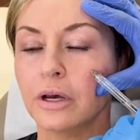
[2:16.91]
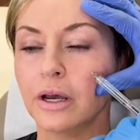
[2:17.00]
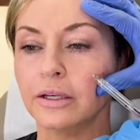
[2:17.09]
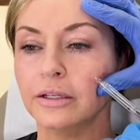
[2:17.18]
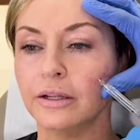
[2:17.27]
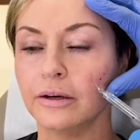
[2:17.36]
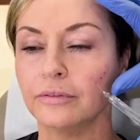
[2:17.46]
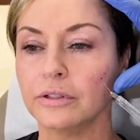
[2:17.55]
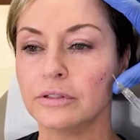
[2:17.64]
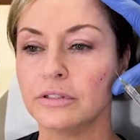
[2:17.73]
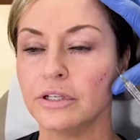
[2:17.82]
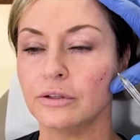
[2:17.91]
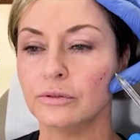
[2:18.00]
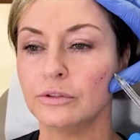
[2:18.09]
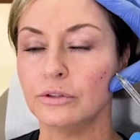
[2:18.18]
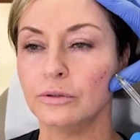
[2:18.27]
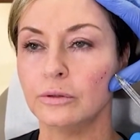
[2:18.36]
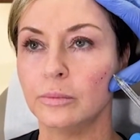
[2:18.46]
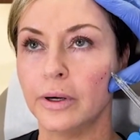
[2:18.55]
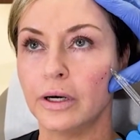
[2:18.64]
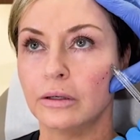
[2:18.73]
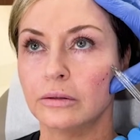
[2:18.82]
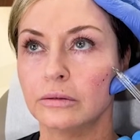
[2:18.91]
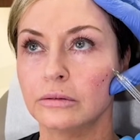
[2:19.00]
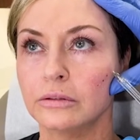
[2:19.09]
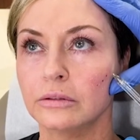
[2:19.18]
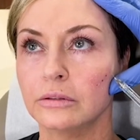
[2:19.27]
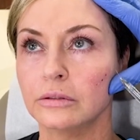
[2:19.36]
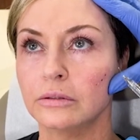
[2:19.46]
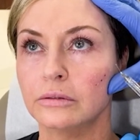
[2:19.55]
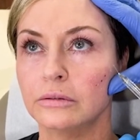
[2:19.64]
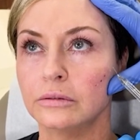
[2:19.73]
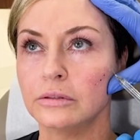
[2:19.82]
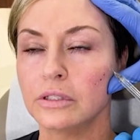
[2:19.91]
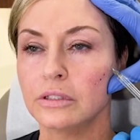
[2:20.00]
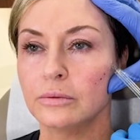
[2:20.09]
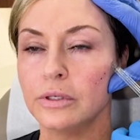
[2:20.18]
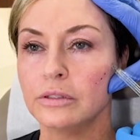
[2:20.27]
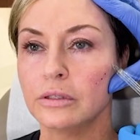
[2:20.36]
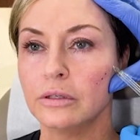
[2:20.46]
I did have a CO2 about 6 weeks ago.